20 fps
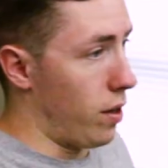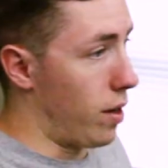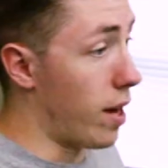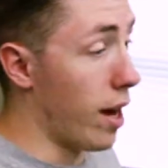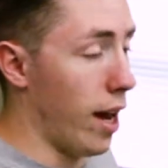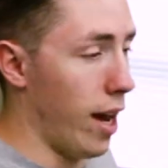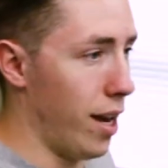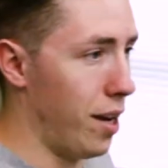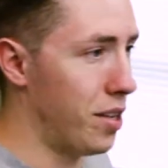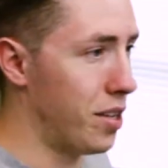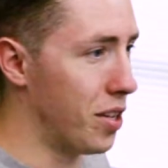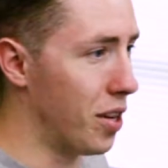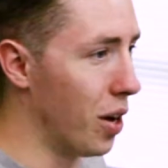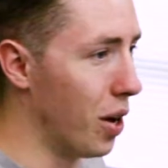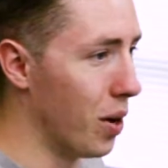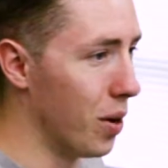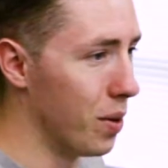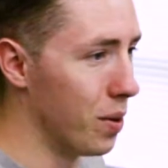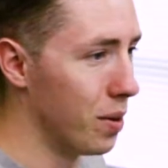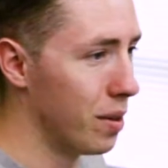Okay,
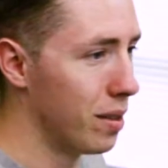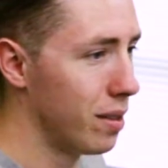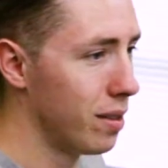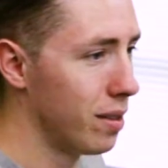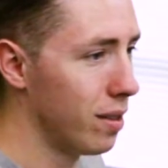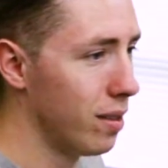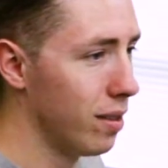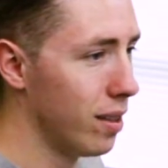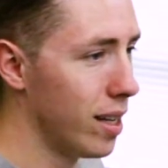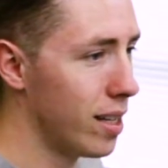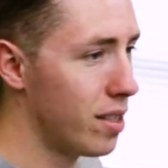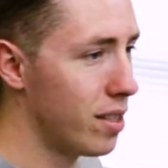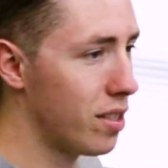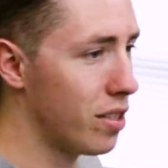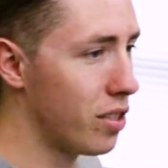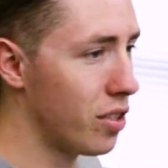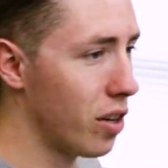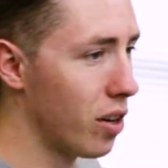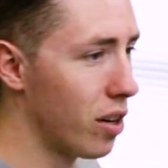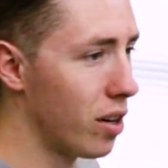so let's
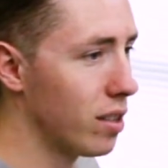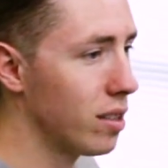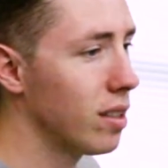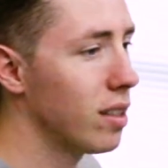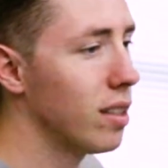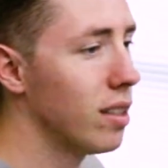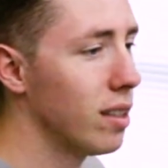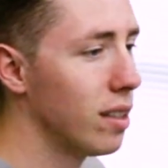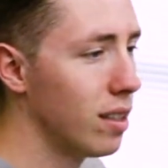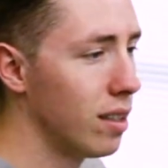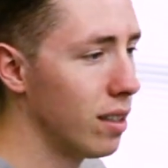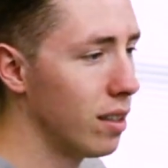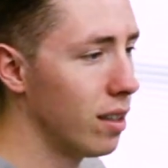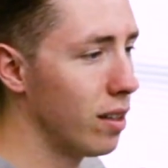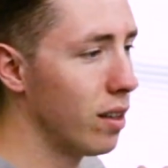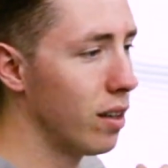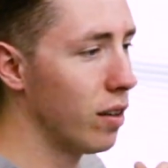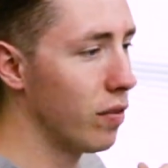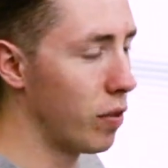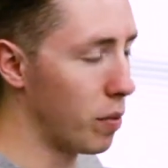start
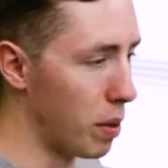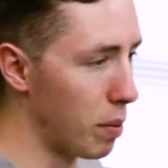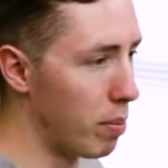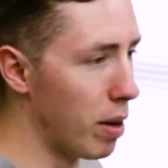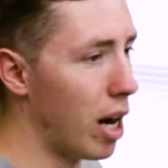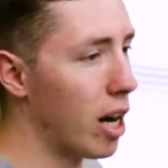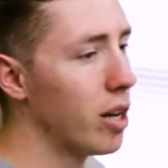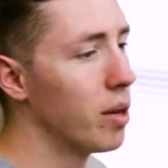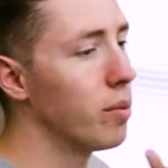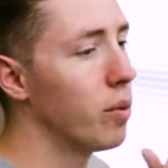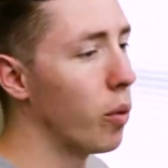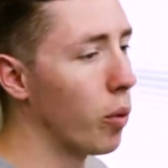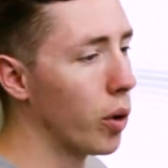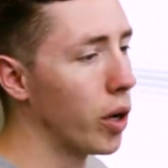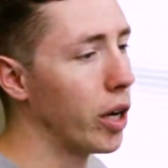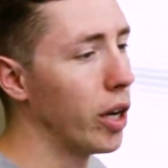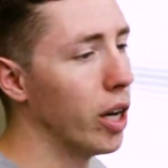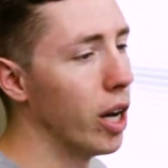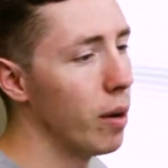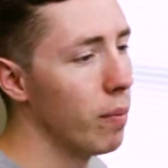from the bottom,
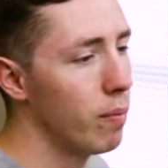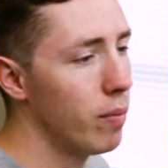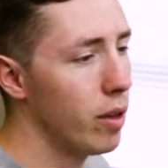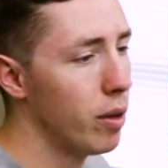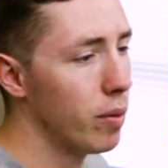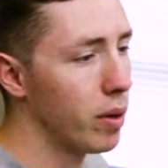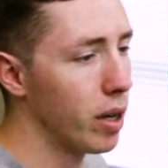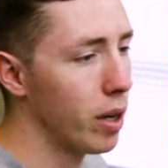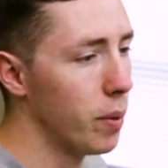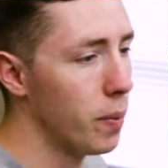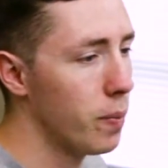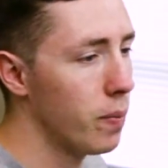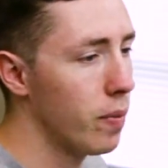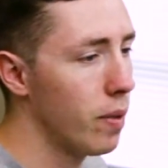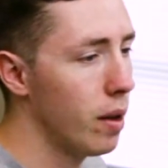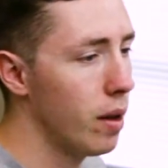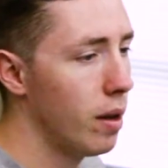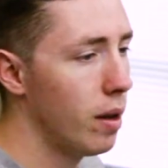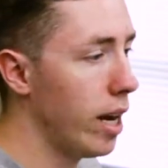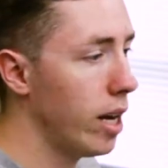working up. Here we go.
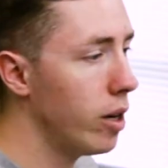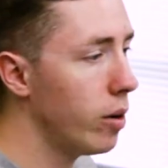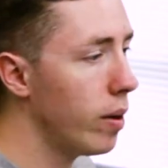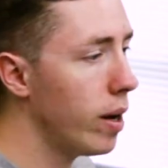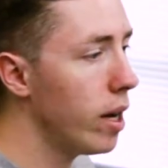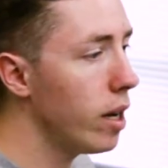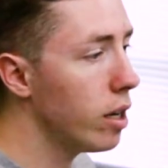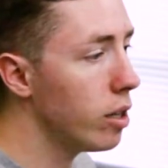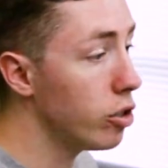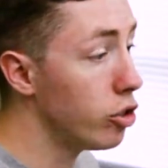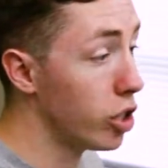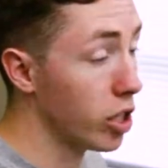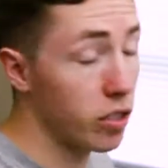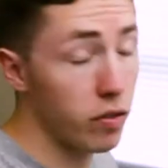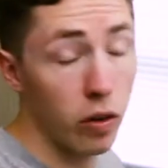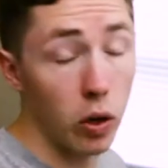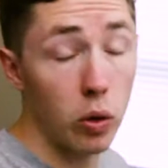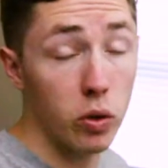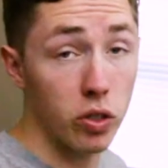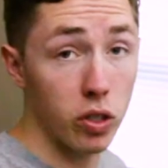808 just
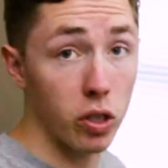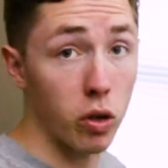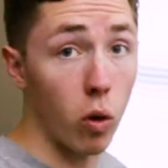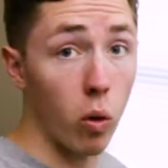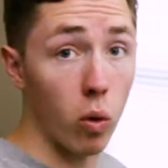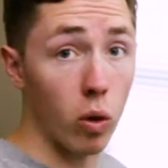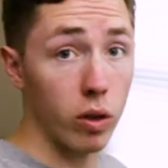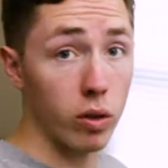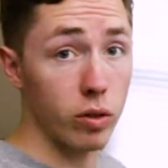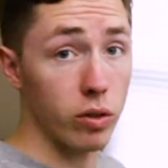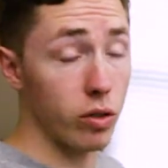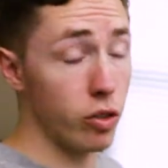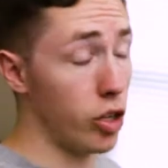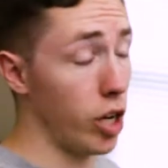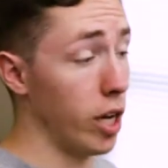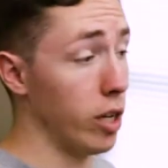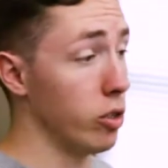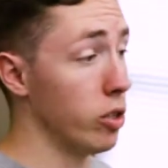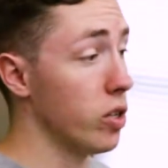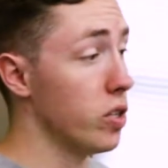follows the chord
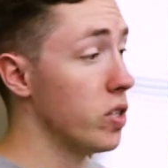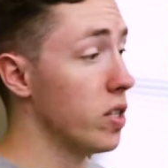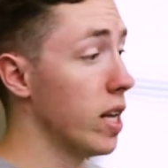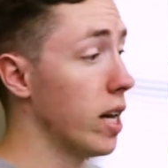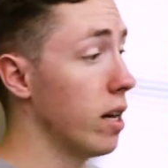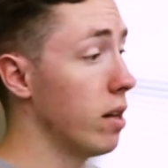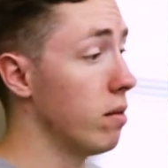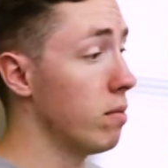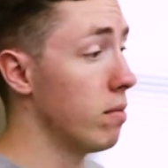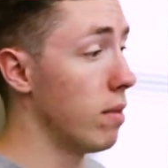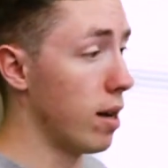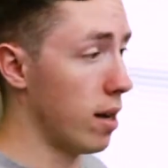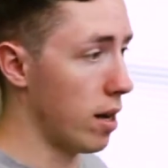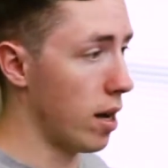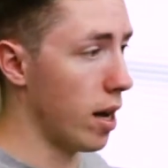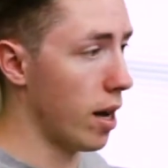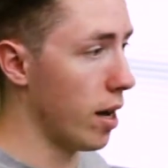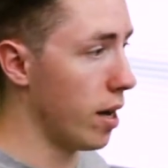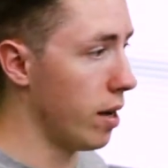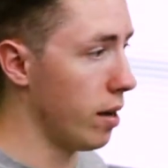changes that
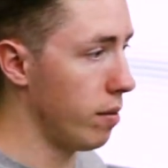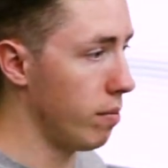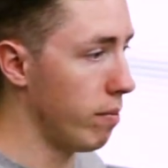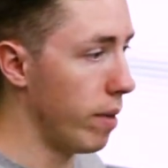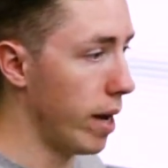I